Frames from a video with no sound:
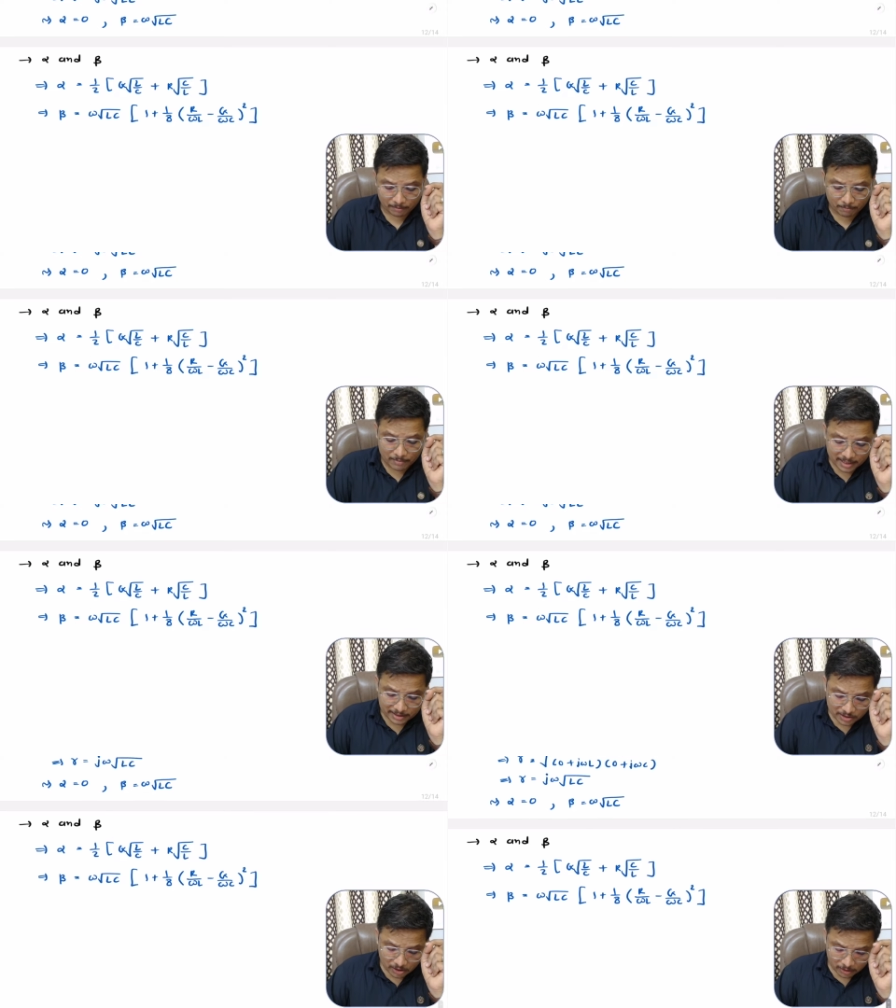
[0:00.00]

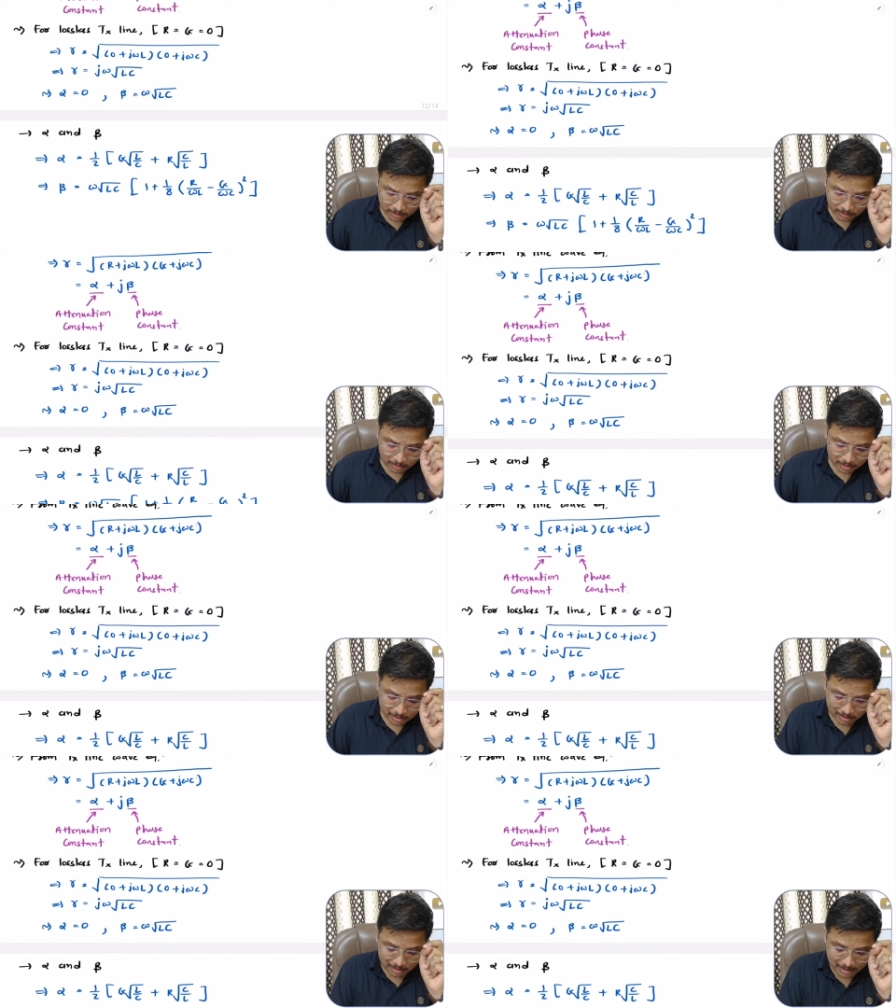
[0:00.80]
Based on
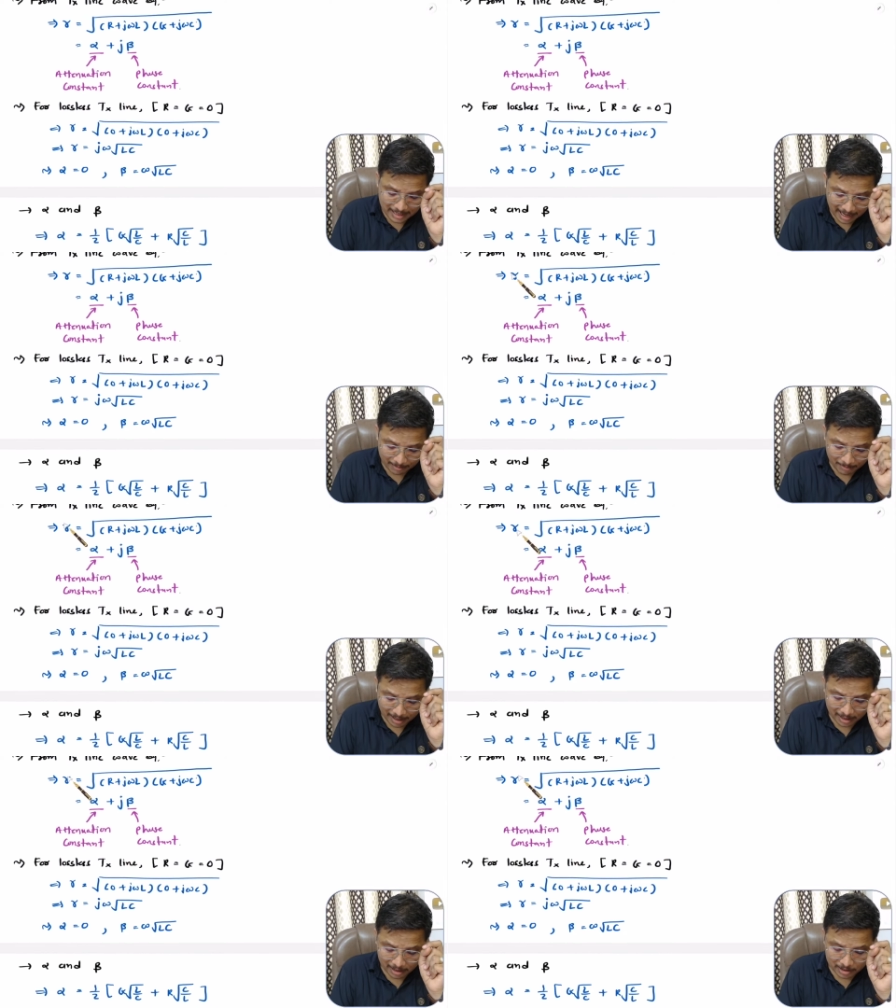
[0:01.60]

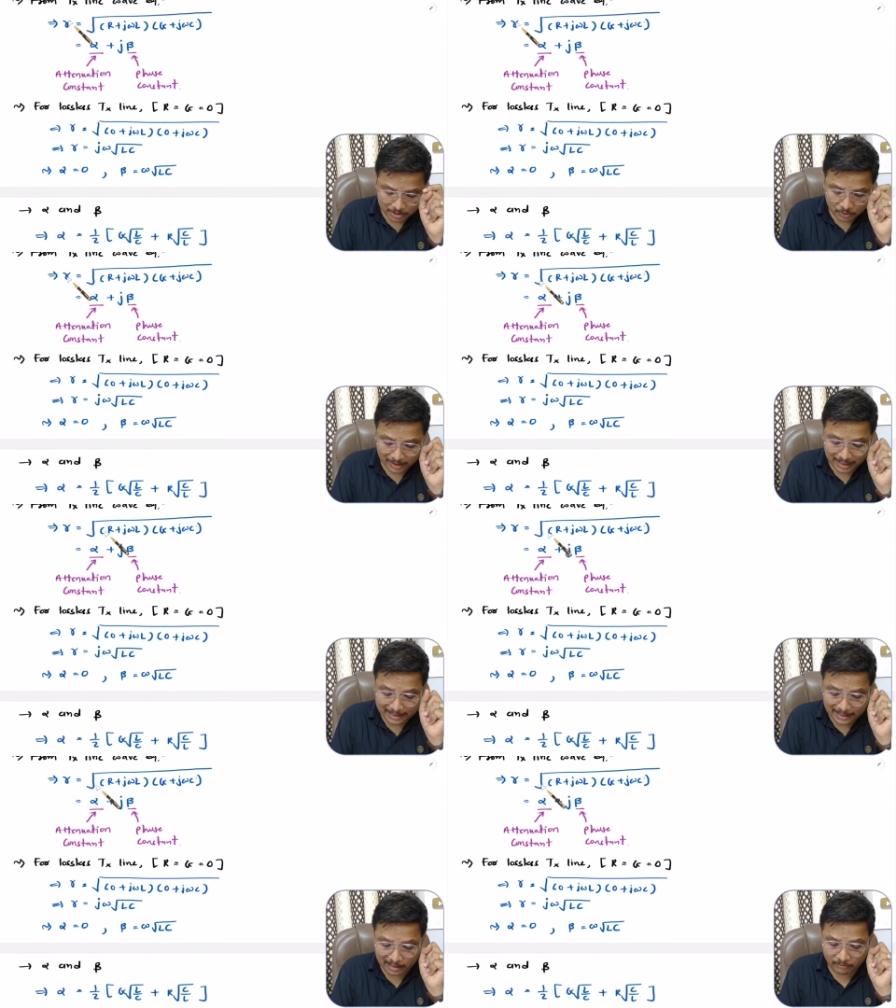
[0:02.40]
gamma, you can
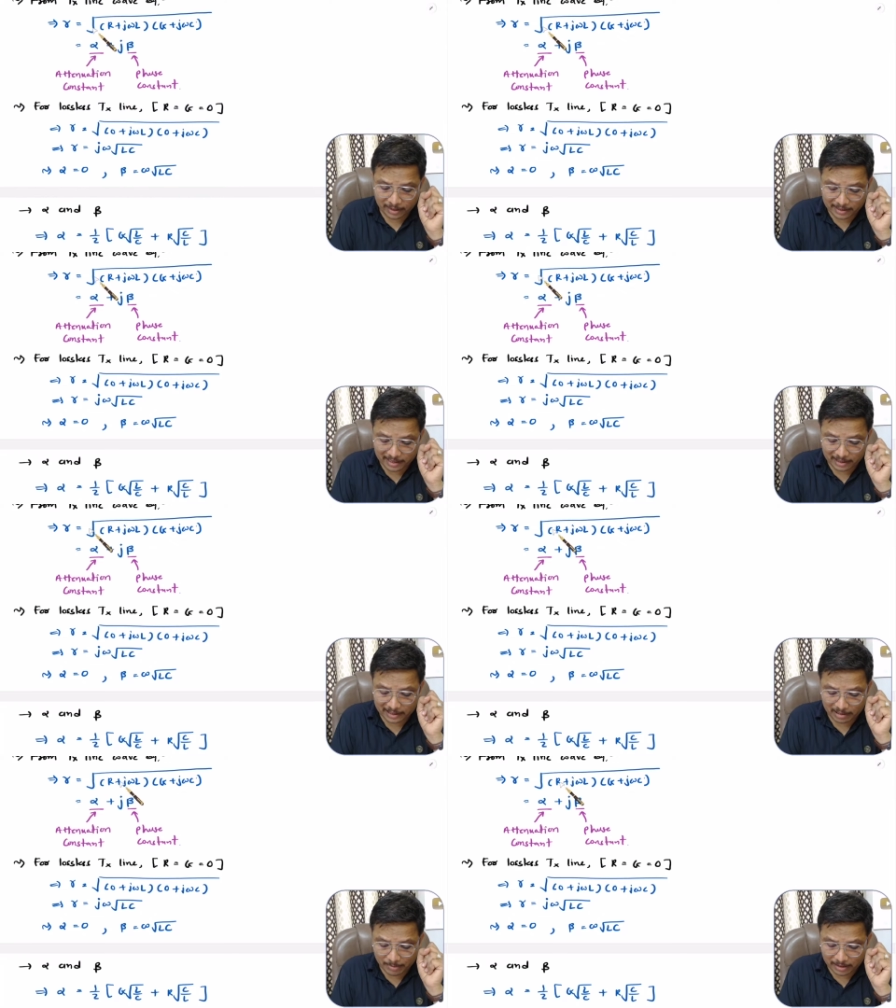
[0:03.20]
identify real
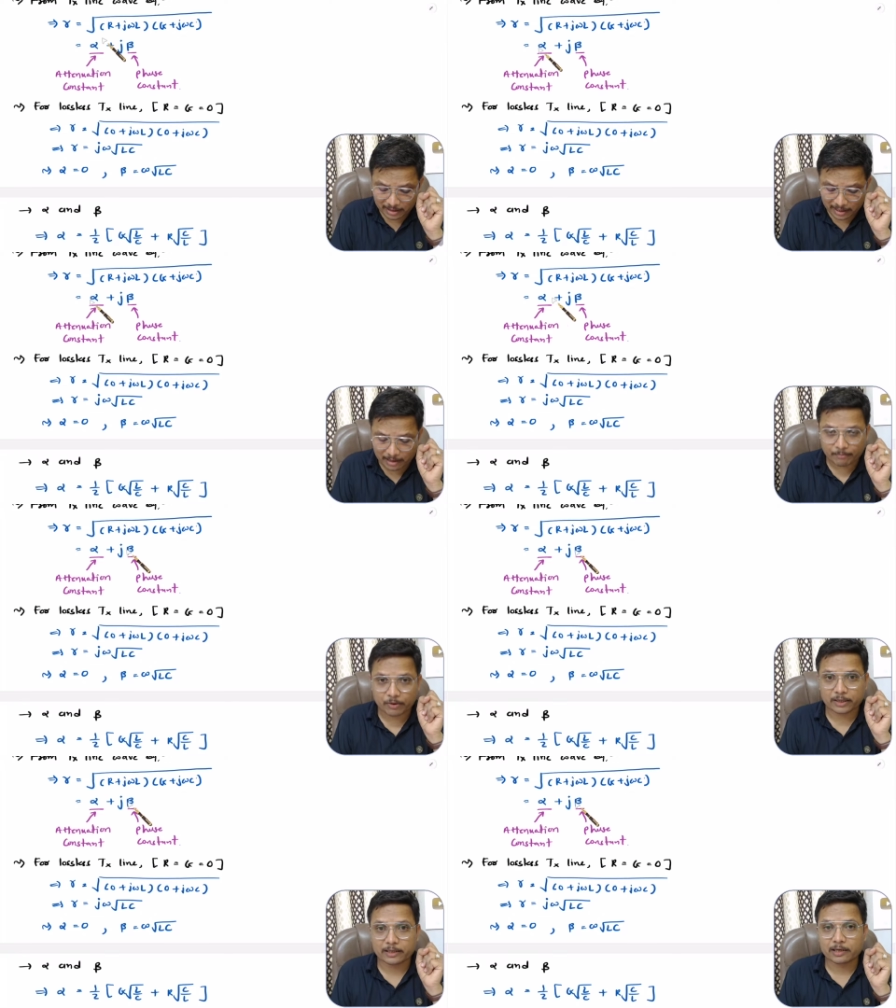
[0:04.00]
and imaginary
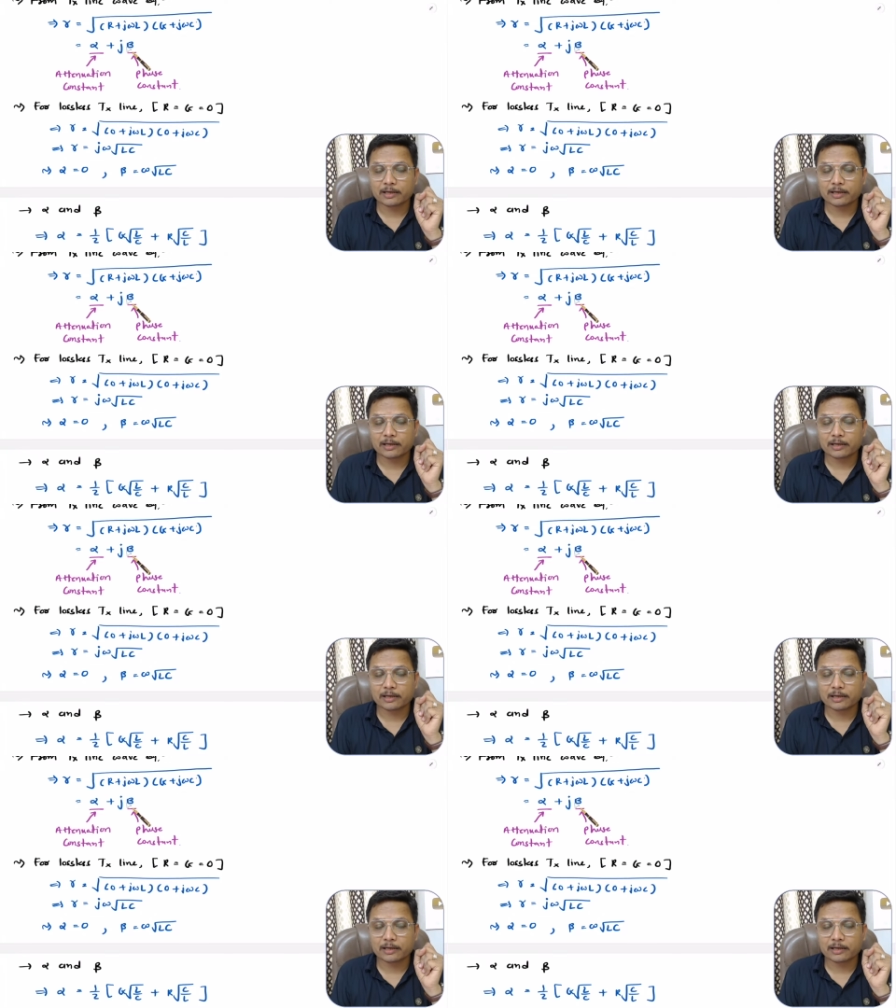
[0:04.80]
component.